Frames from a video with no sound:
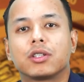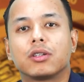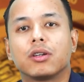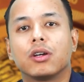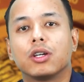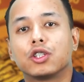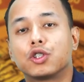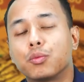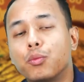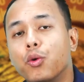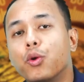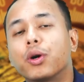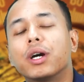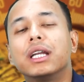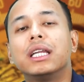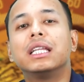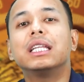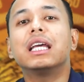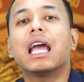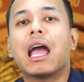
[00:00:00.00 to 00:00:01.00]
spoken
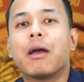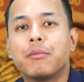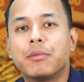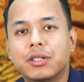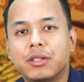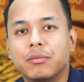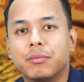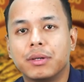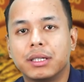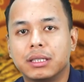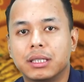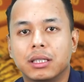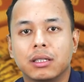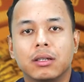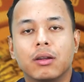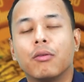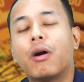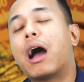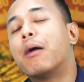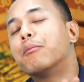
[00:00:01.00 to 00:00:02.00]
in the Amazon basin,
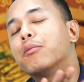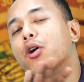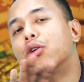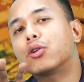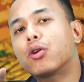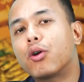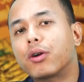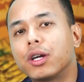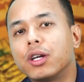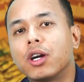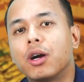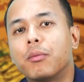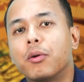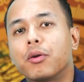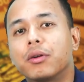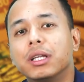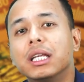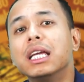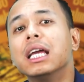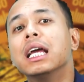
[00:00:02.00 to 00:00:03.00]
I'm not talking
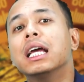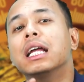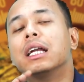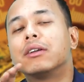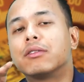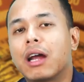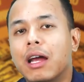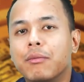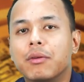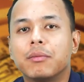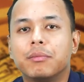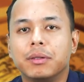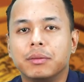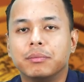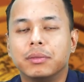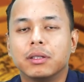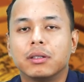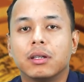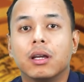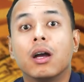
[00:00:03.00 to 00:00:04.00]
about the tribal
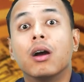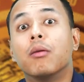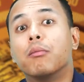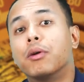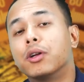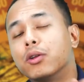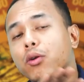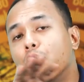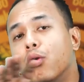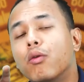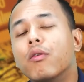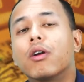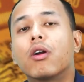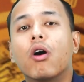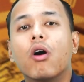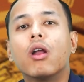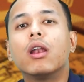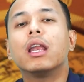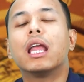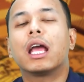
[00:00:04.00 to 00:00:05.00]
people, but the
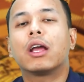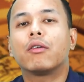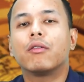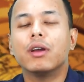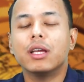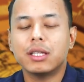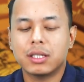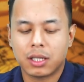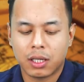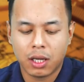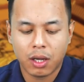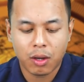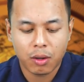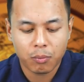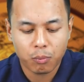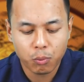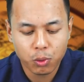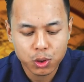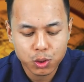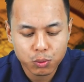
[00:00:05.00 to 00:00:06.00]
overall language,
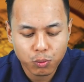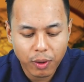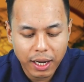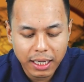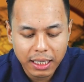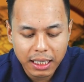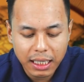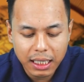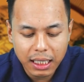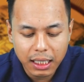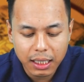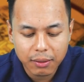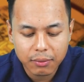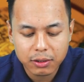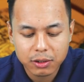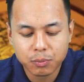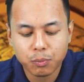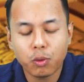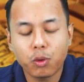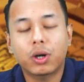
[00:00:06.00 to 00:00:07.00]
most widely
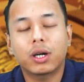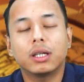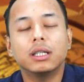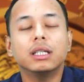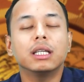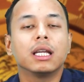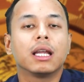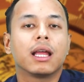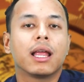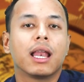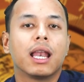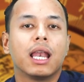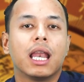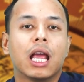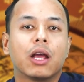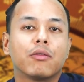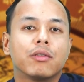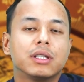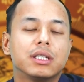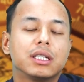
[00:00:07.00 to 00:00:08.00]
spoken
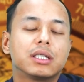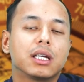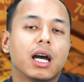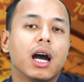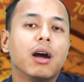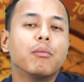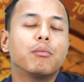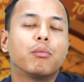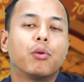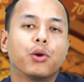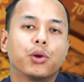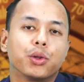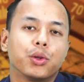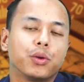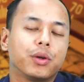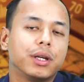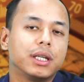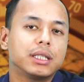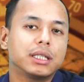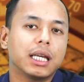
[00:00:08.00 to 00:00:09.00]
languages are
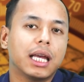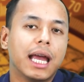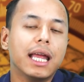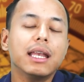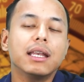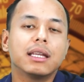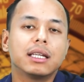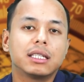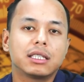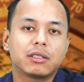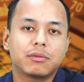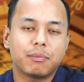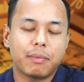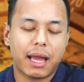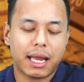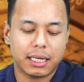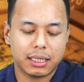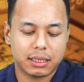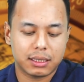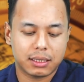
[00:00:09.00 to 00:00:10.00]
Portuguese and
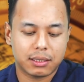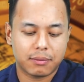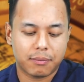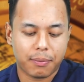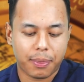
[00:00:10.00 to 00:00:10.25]
Spanish.